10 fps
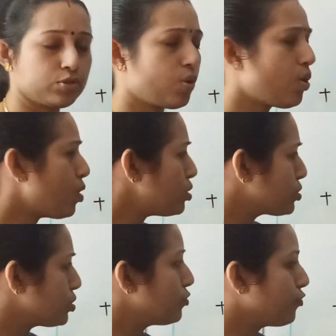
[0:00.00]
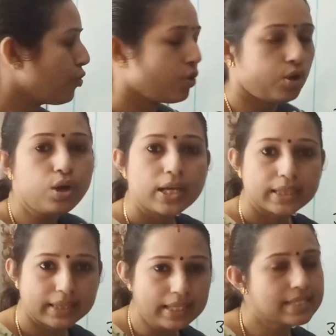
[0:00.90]
So all should follow
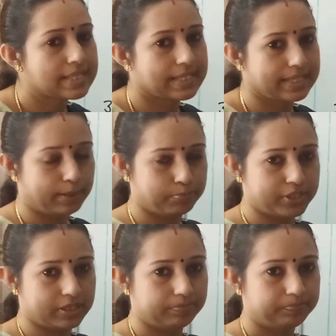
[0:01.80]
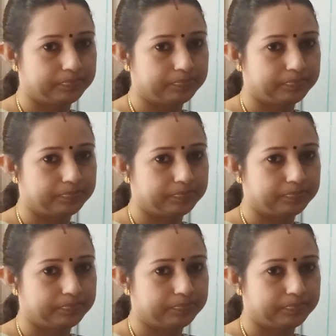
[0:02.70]
these steps.